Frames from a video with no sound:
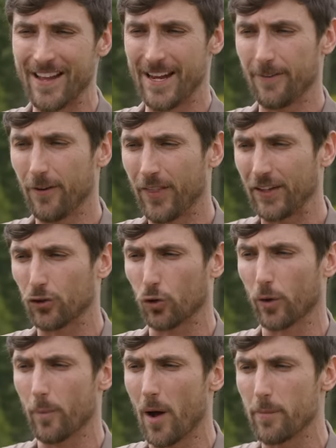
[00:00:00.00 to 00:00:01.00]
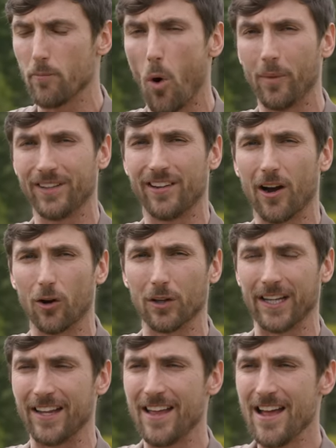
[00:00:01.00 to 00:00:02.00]
even if they turned them on
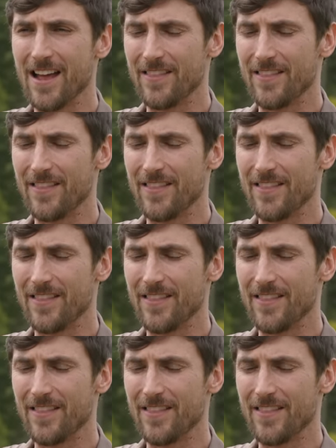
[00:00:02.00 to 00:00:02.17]
momentarily,